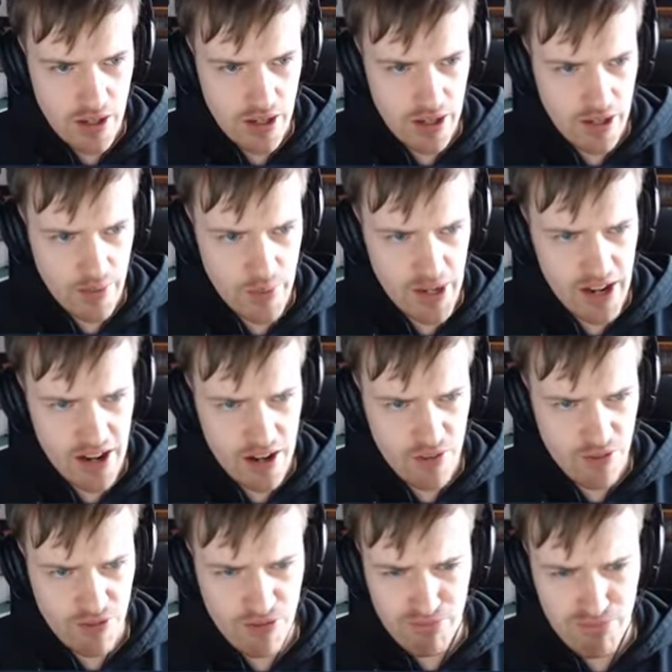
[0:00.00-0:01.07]
uh, we
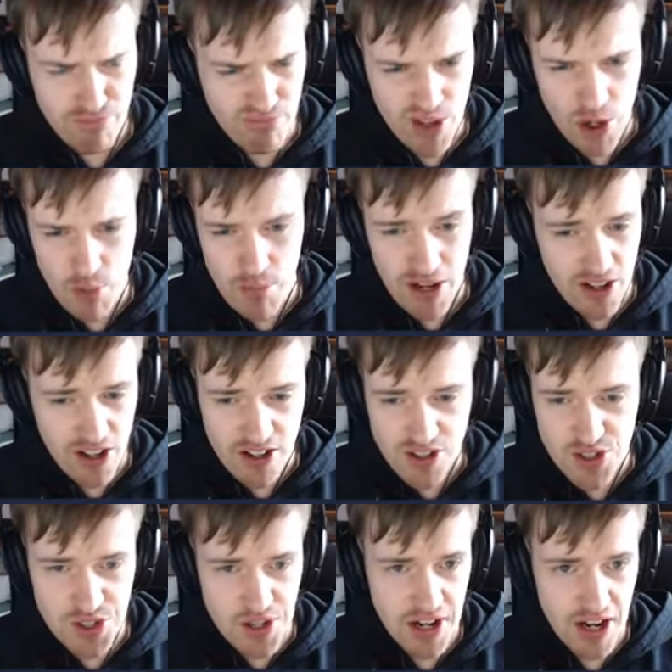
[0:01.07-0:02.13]
have no better
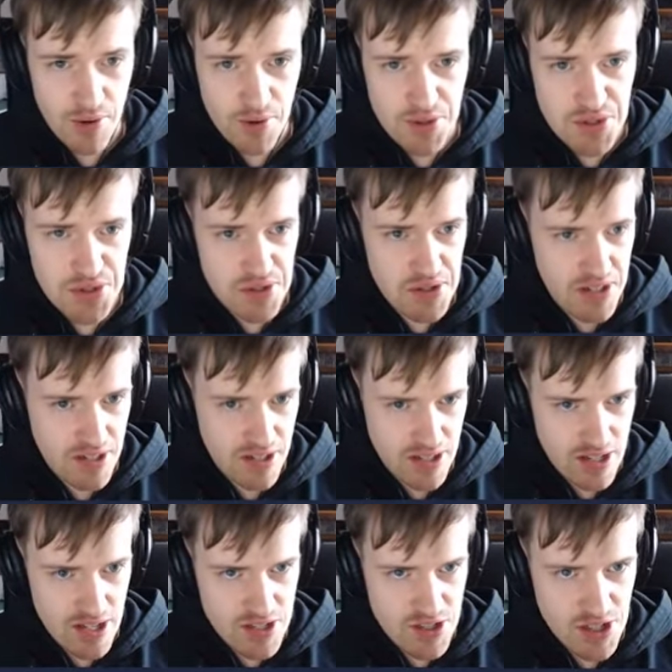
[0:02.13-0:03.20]
guns than ours.
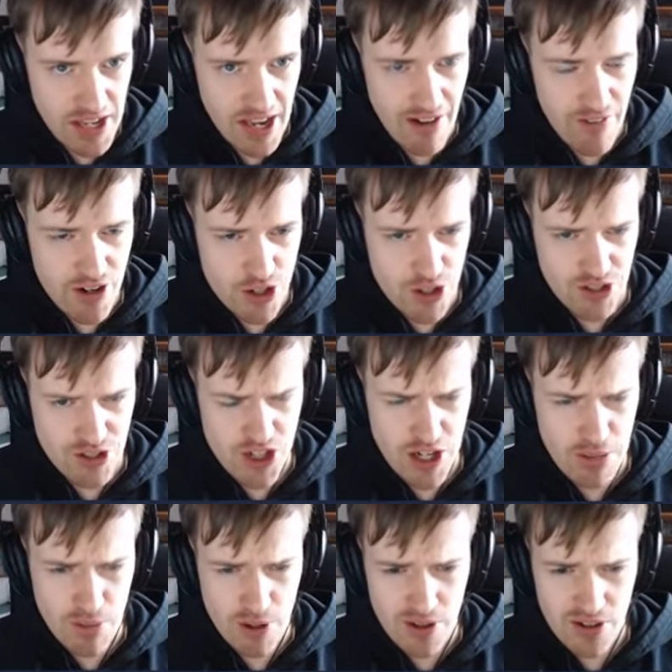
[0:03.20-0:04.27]
Is the garage
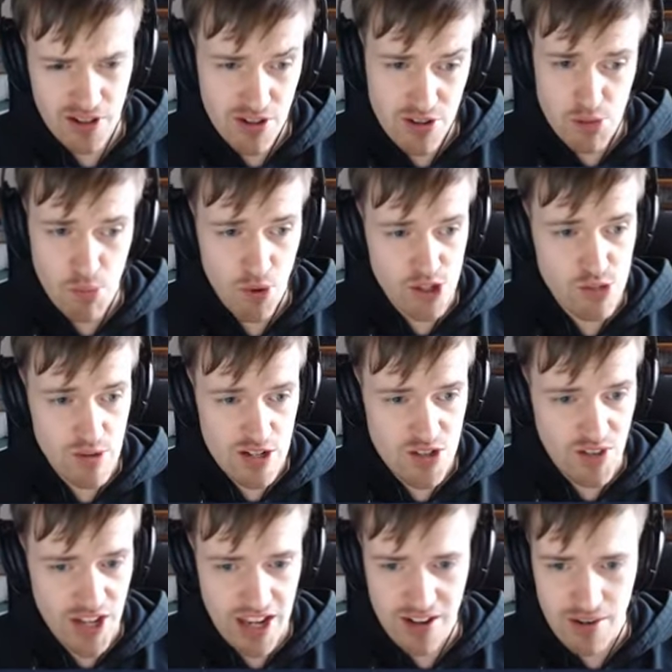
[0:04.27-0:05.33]
cheaper? No, it's more
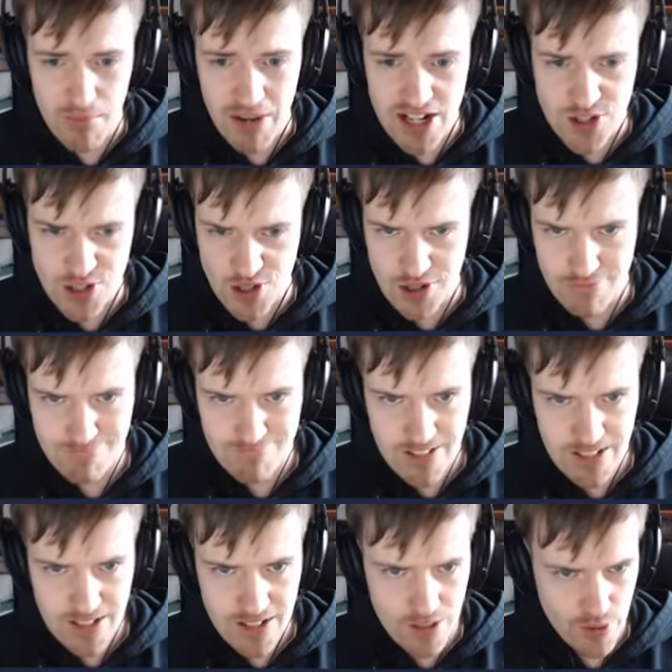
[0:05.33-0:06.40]
expensive again. Amazing.
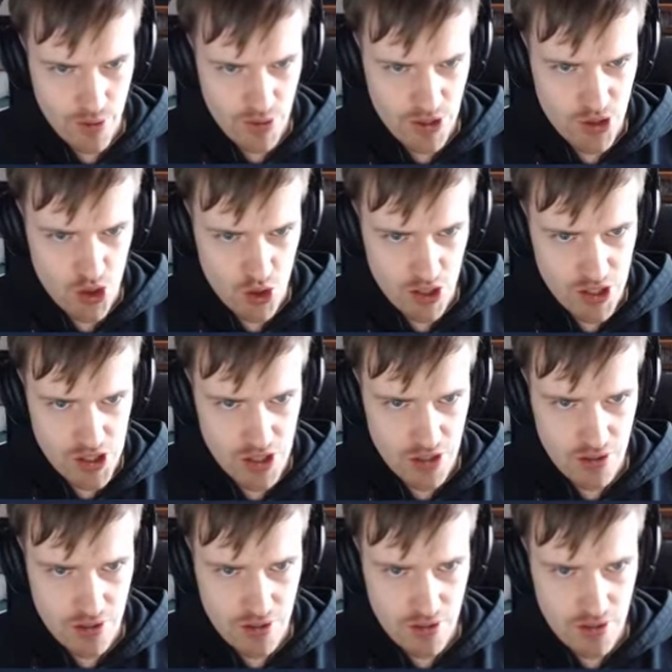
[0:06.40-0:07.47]
What about the drug
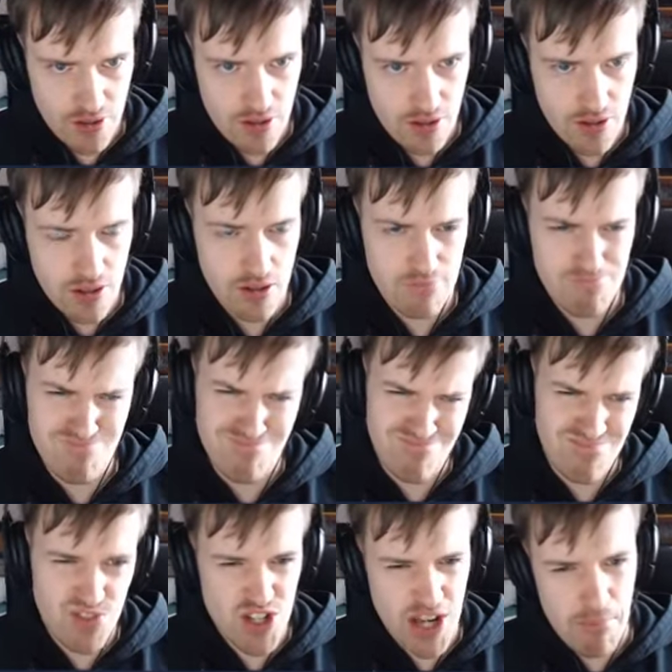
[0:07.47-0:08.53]
dealer?
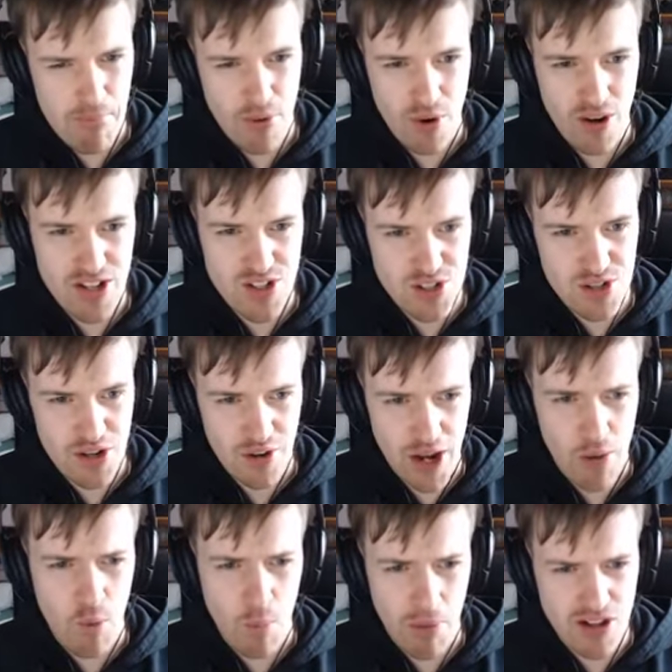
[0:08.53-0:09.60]
Mm, same price.
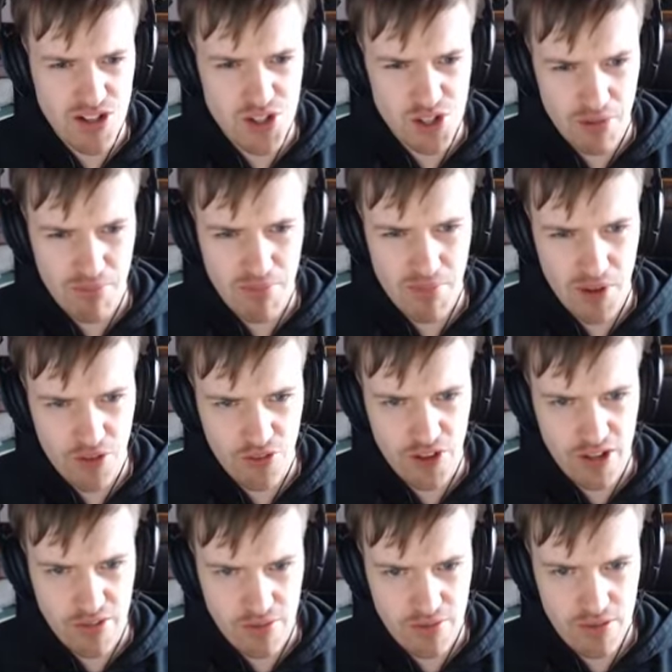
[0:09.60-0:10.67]
Okay, we'll buy some, I
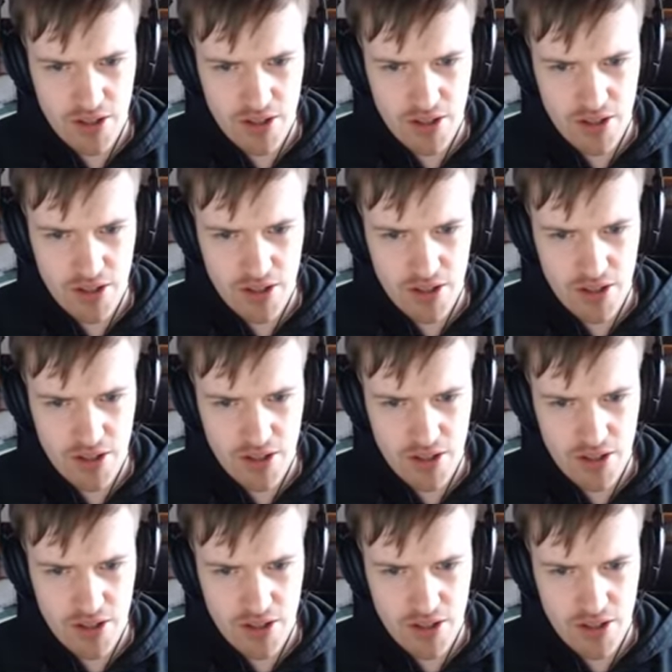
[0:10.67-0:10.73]
think.